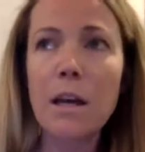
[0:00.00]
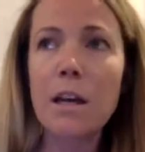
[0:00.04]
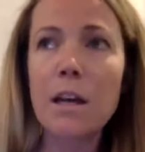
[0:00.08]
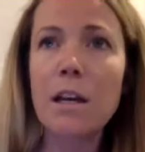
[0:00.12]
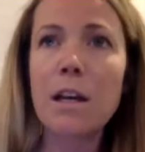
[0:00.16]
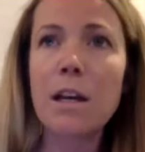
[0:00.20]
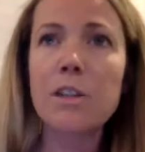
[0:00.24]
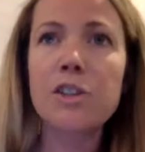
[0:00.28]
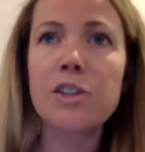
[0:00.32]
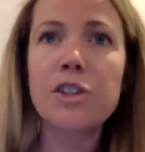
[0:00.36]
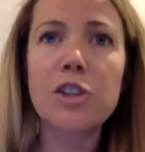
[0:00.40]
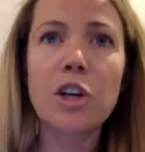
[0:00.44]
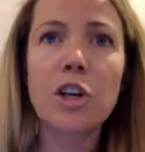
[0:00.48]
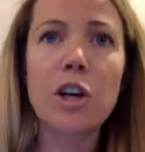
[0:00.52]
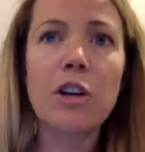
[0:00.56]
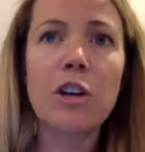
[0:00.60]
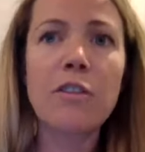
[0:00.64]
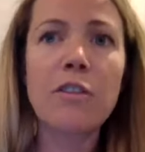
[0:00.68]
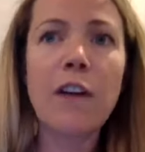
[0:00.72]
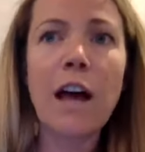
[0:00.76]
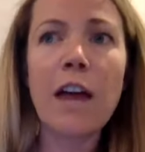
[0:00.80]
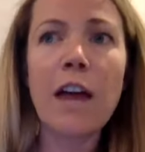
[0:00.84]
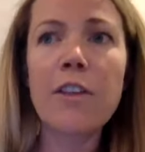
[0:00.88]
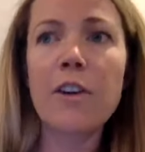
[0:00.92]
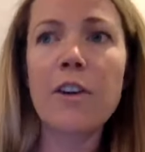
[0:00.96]

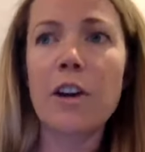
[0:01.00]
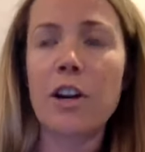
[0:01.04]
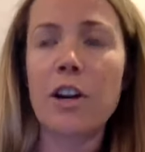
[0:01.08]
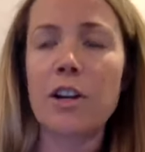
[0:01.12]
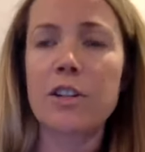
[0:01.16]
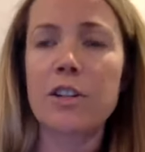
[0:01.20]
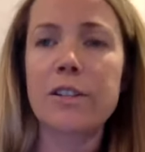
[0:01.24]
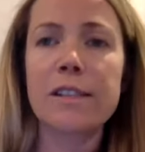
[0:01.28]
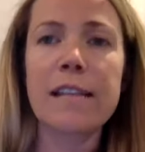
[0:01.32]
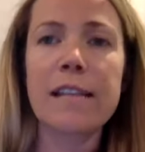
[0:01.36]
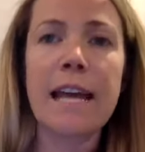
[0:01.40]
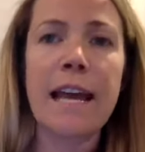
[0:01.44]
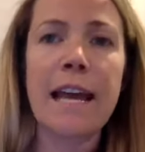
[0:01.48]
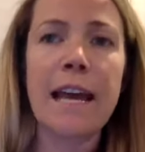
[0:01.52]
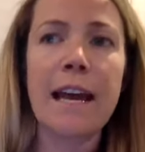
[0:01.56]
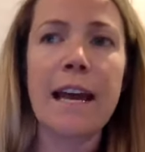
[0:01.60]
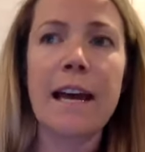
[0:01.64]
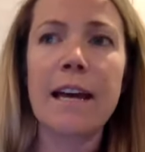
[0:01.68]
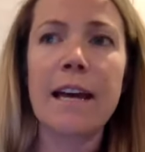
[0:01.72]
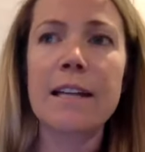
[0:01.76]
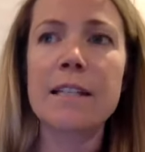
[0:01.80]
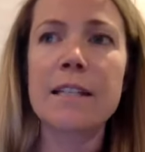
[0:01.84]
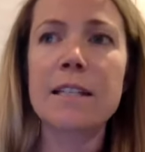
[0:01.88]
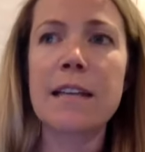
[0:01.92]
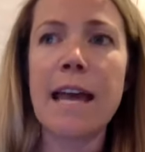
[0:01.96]
serve others
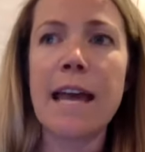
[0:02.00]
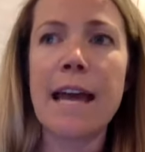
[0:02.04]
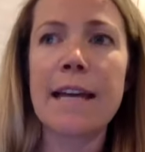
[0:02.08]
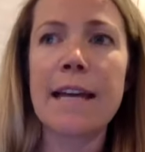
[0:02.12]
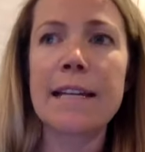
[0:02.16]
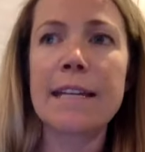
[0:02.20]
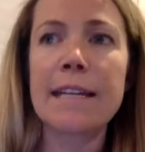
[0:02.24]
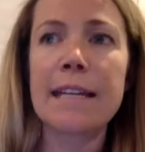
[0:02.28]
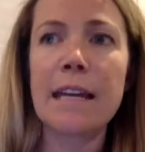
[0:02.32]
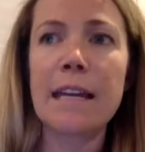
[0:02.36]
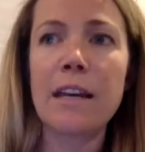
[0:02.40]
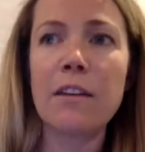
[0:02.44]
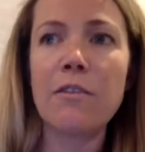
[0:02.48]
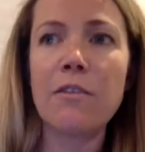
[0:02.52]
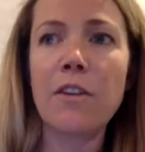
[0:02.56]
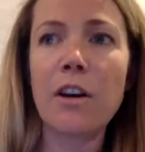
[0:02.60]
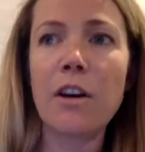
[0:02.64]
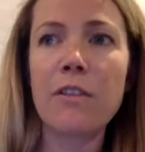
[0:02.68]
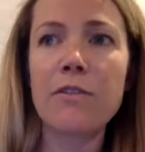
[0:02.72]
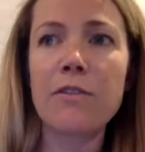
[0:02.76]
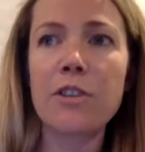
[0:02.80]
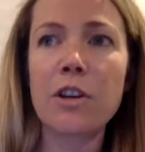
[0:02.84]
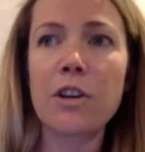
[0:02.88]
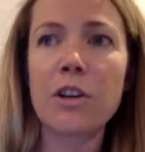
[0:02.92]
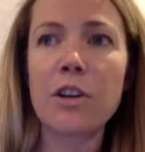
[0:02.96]
and and give
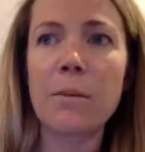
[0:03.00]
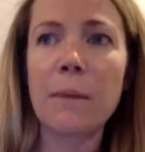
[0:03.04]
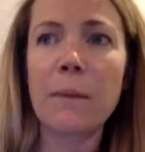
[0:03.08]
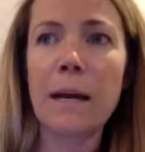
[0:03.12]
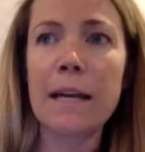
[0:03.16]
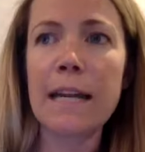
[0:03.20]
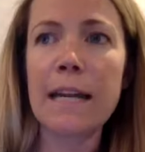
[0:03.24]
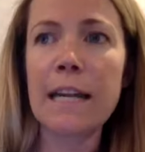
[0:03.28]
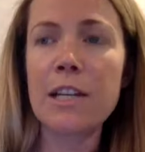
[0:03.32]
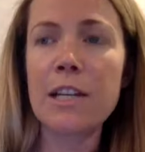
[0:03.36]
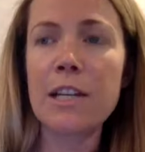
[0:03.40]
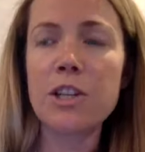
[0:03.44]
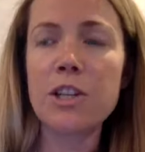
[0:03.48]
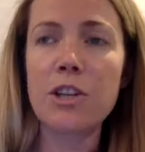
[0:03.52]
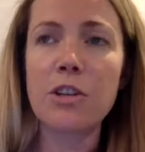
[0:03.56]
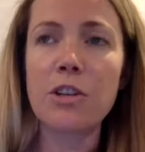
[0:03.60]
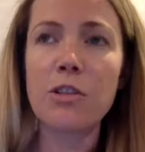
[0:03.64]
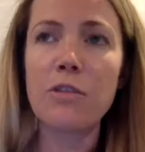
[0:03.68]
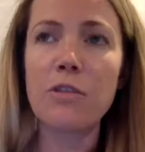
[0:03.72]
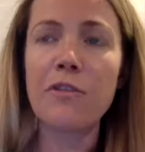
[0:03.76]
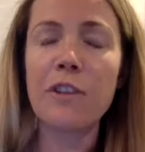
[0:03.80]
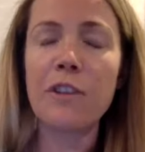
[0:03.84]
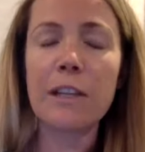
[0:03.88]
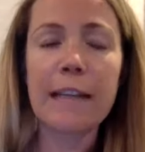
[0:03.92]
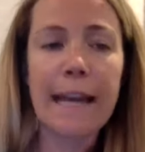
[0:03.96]
of your money
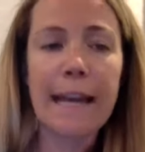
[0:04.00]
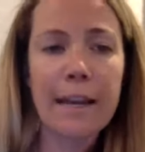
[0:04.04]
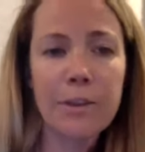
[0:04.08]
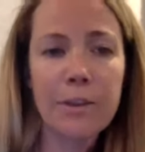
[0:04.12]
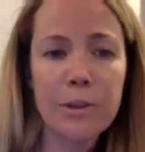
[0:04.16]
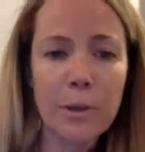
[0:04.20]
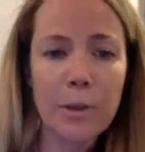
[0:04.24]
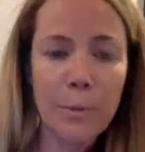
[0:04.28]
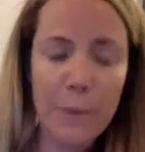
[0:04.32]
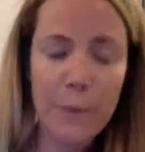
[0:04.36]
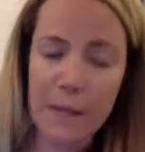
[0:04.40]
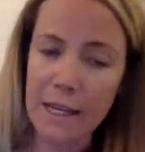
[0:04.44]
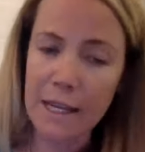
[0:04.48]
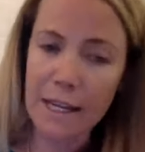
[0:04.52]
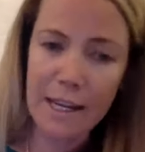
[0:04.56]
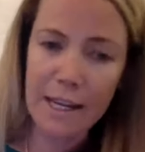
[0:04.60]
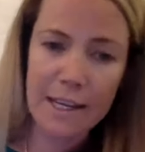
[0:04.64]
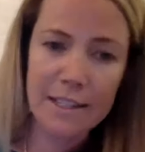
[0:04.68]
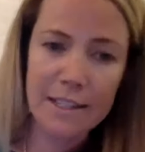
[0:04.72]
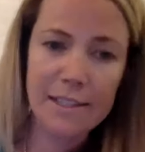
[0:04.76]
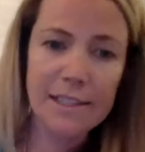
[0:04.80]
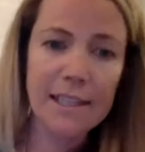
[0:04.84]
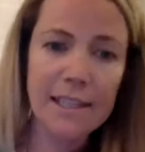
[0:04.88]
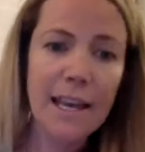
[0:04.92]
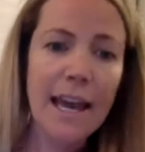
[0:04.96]
to
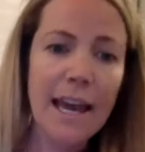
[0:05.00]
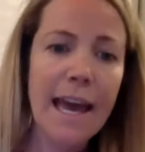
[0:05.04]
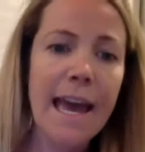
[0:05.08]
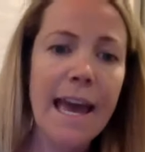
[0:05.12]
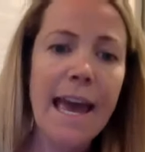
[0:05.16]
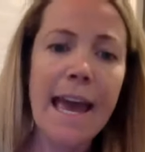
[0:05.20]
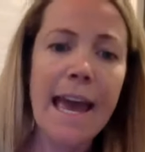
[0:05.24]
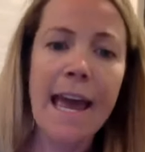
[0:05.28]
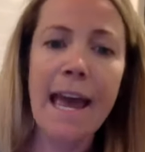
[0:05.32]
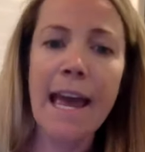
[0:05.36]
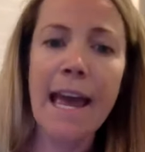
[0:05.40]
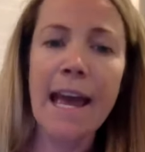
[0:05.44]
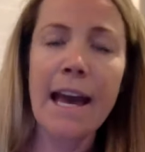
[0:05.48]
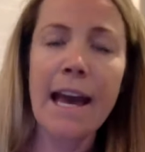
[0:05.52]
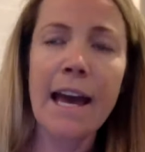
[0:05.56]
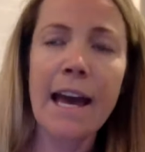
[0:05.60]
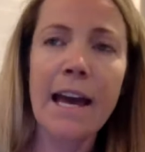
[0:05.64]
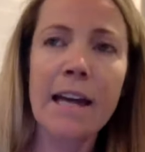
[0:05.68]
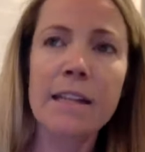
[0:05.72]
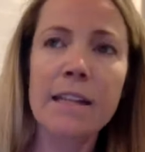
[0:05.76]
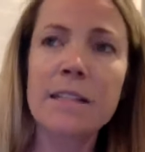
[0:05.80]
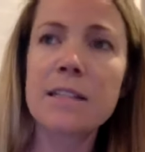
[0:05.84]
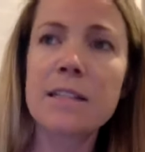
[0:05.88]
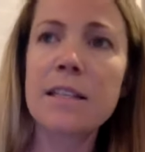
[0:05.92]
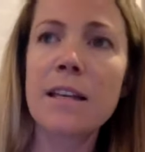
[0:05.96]
philanthropies
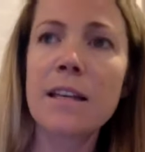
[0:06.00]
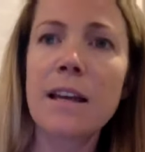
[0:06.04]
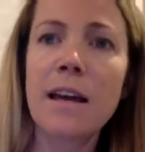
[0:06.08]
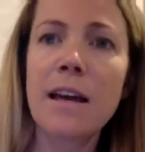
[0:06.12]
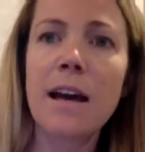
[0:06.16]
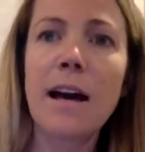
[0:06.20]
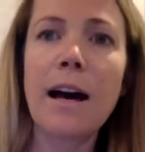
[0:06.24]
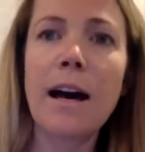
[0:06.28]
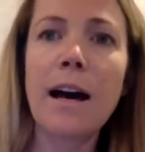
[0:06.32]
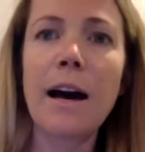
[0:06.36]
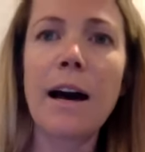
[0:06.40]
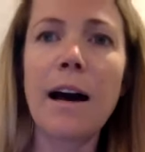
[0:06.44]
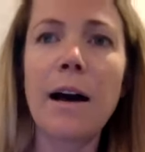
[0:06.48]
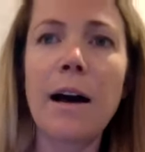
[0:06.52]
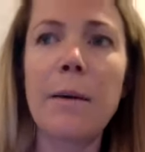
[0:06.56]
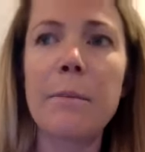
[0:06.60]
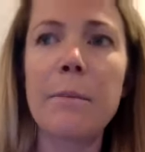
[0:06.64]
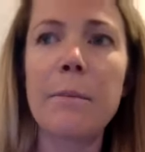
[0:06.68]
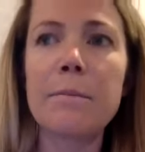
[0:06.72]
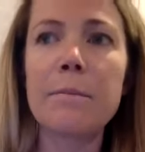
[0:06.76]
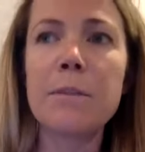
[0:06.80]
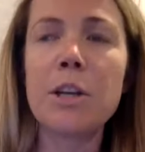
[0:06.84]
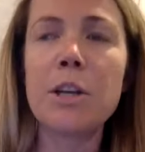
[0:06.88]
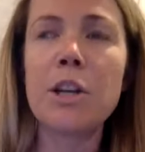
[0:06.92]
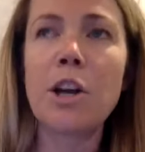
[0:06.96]
and
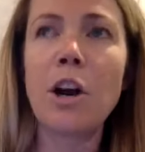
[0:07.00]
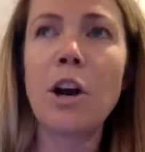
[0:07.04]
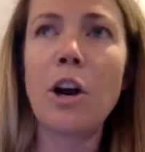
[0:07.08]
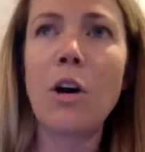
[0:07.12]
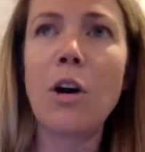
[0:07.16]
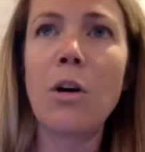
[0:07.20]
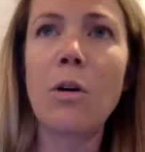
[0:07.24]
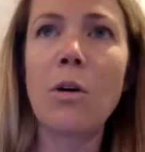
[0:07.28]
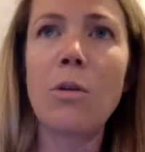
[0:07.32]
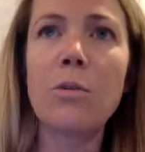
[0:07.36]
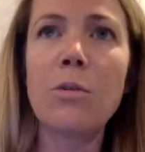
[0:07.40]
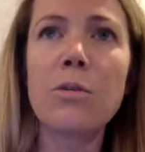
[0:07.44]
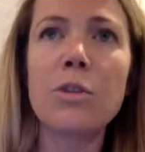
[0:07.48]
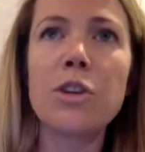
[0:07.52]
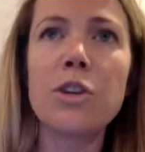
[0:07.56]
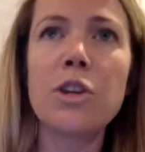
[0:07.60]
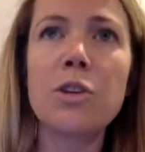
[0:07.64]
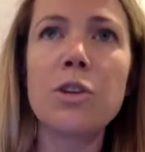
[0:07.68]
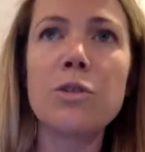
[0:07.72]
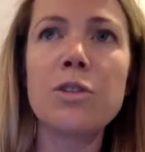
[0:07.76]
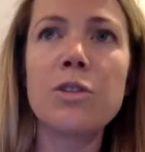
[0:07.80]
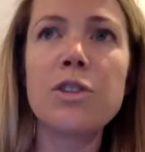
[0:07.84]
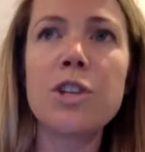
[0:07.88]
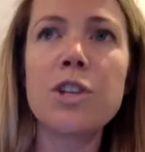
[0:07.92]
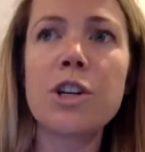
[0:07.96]
um, you know
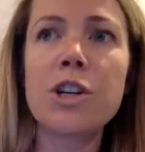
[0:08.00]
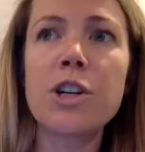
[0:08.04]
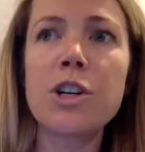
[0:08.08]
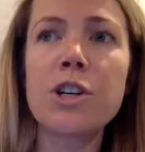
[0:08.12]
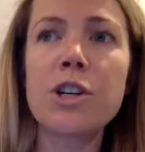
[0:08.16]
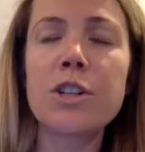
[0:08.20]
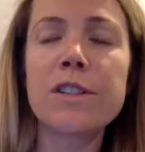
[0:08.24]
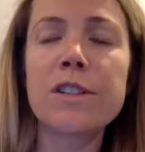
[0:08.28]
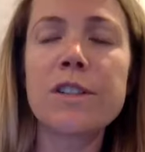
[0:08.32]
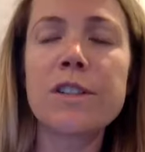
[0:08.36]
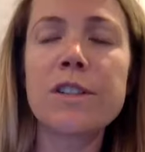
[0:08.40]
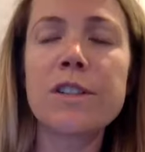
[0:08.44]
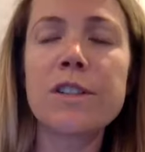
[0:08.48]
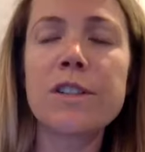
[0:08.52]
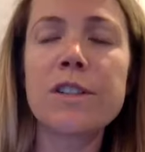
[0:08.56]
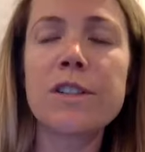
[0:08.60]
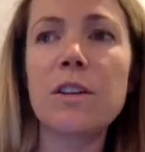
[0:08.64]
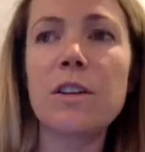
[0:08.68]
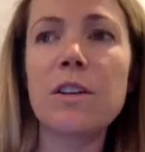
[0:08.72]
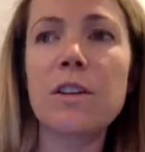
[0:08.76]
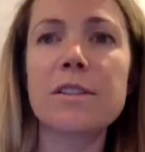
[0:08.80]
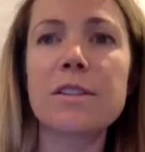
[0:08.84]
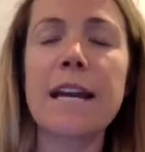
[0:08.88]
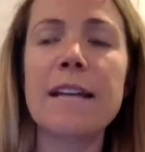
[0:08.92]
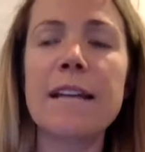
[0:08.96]
use your
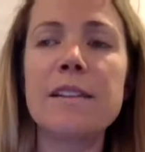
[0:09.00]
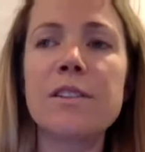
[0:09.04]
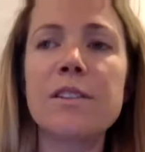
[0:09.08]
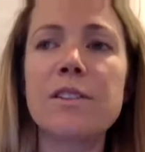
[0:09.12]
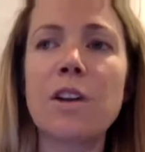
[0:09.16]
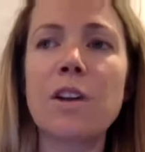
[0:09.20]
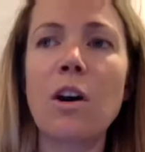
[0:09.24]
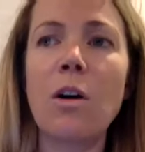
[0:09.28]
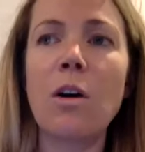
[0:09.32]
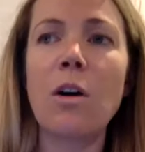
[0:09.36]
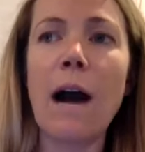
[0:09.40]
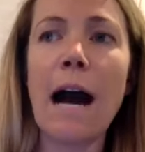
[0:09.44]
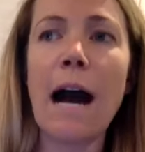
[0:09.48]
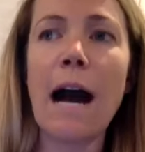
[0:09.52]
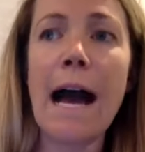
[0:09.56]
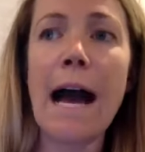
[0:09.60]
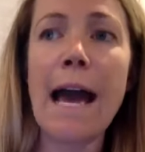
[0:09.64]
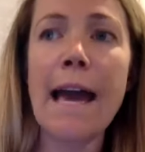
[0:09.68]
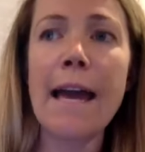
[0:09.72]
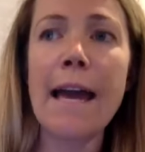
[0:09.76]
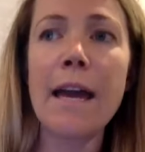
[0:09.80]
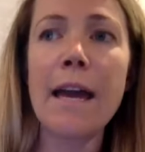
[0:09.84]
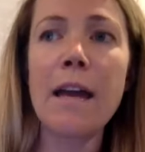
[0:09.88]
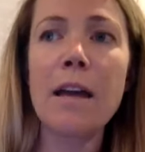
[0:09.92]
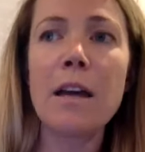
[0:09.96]
skills and so
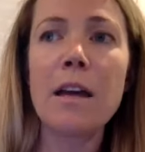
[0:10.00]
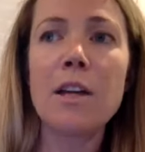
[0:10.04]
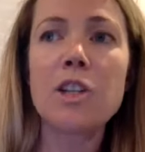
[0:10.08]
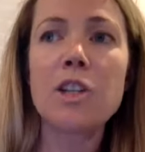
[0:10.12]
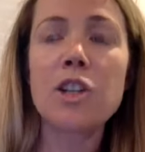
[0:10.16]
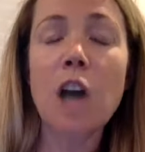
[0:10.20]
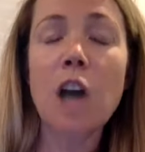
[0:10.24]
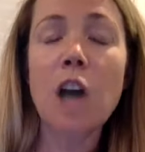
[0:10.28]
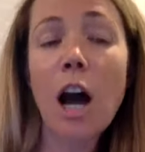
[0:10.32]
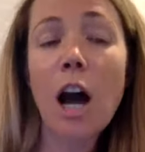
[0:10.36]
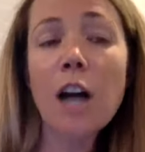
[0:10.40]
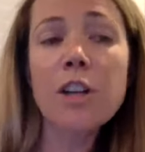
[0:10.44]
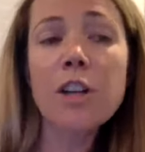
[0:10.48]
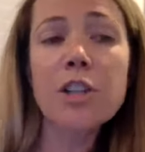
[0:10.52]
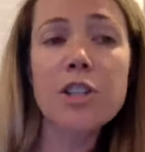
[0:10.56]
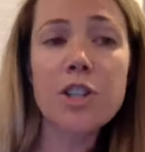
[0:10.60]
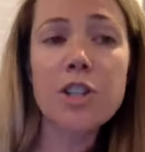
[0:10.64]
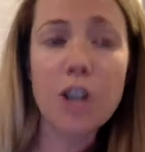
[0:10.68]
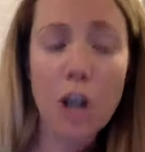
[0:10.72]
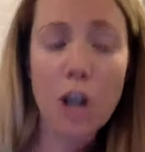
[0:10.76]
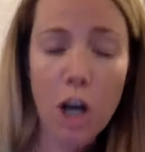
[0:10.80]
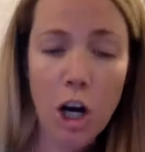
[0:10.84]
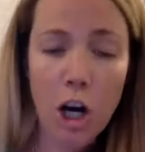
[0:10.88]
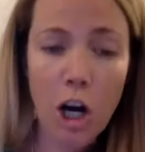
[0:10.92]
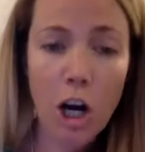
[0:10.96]
i talked
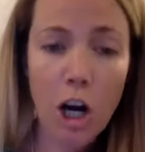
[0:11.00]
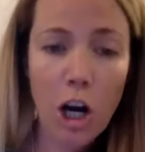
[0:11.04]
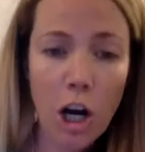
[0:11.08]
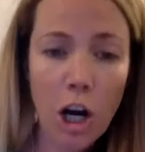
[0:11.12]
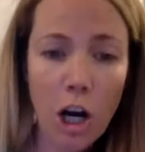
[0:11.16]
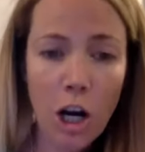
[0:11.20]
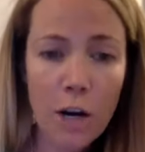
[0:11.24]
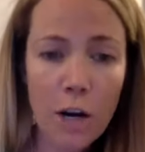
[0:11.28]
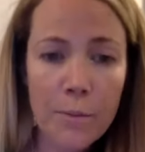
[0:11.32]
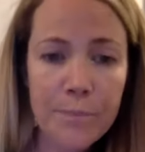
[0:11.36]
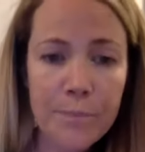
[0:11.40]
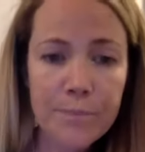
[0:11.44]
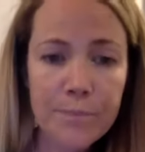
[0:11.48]
to her